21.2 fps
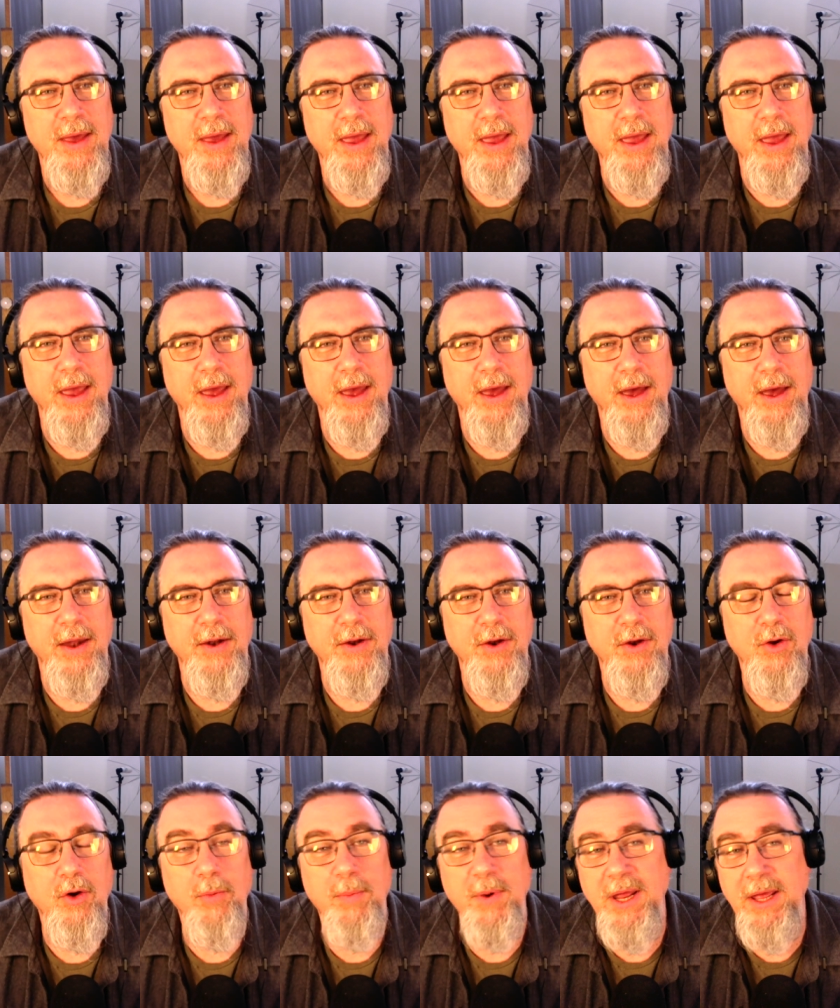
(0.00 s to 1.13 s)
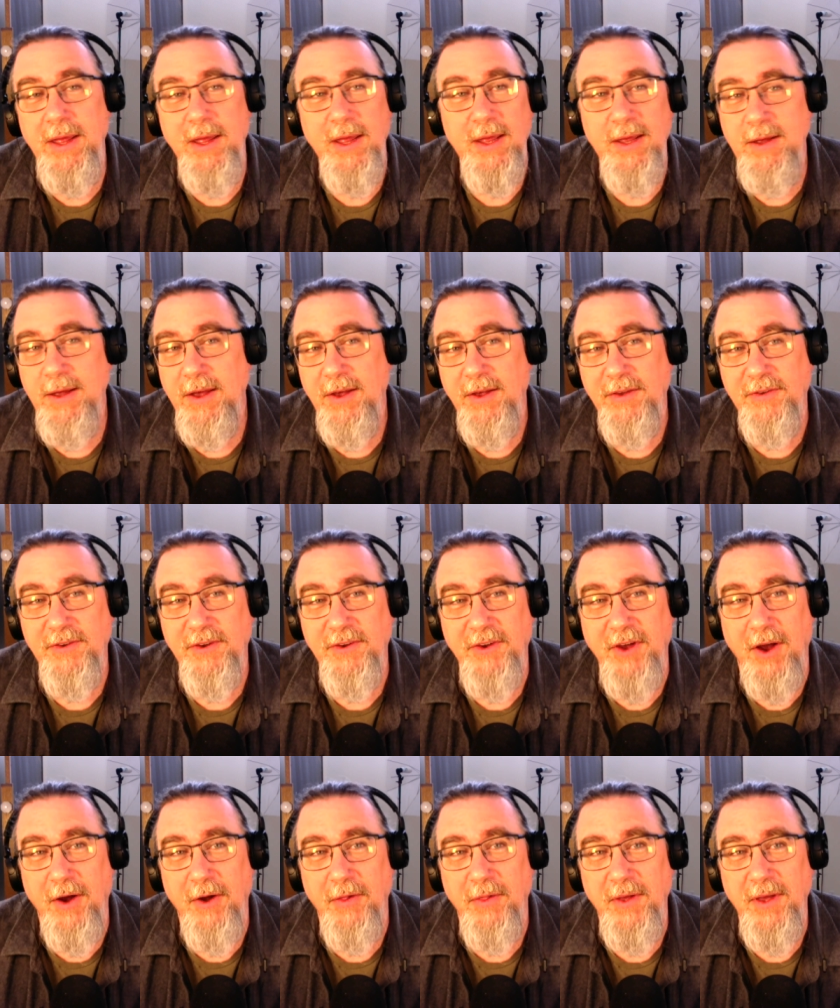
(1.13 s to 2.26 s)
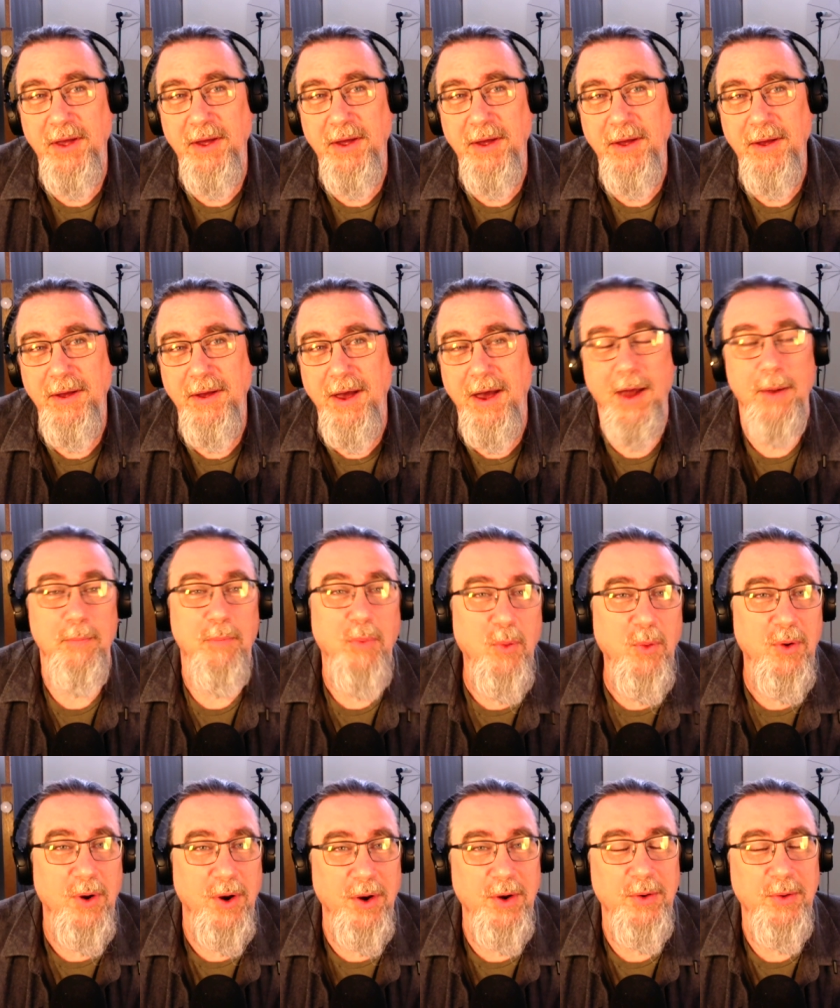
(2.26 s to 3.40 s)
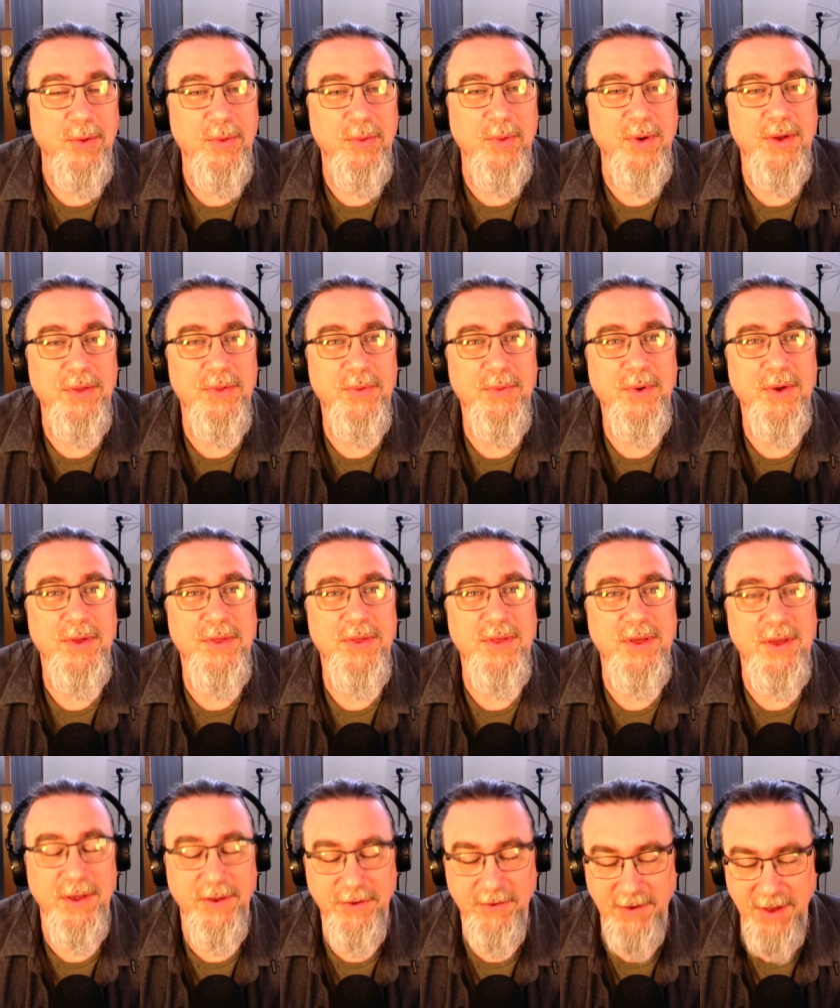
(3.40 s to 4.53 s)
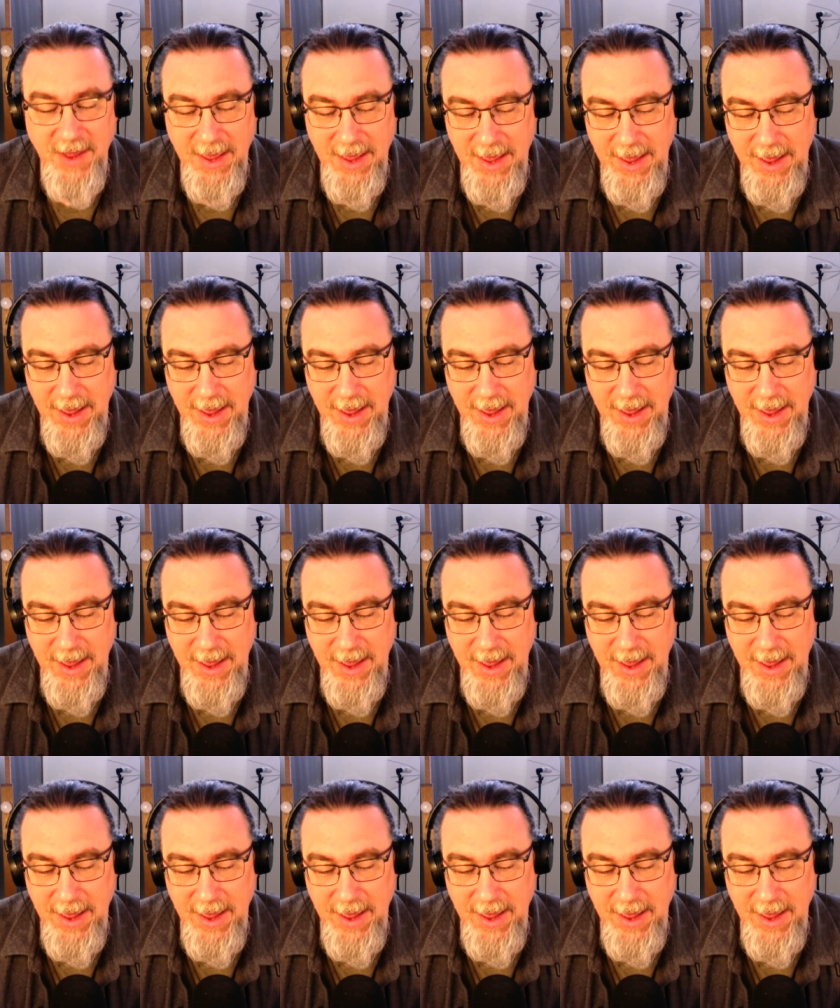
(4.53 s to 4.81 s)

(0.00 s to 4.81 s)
and nobody is entirely on board with these.